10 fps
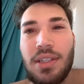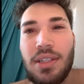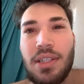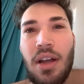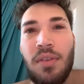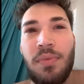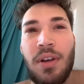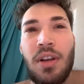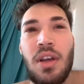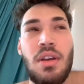stuff.
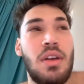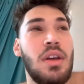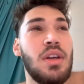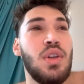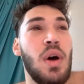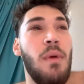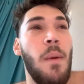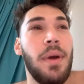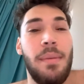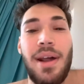And, you gotta look
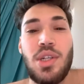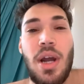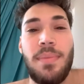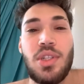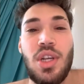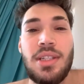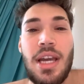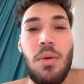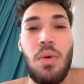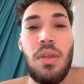at it like that,
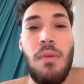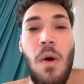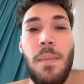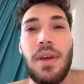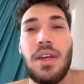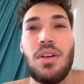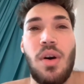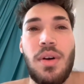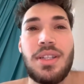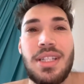bro. World, I'm hoping, you
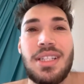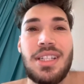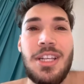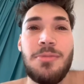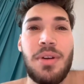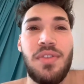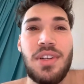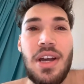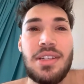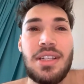know, it succeeds, but if it
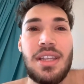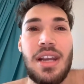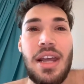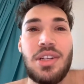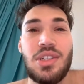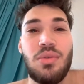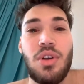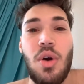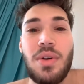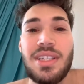doesn't, then I just don't
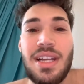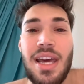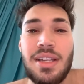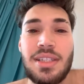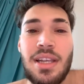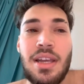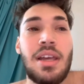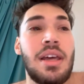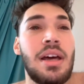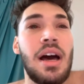know what's next.
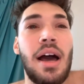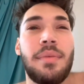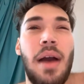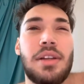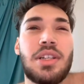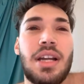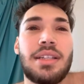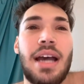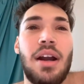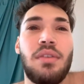I just got
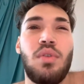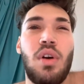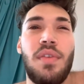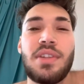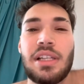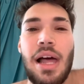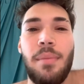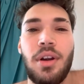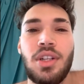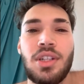tired of doing all these
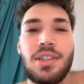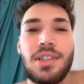collaborations.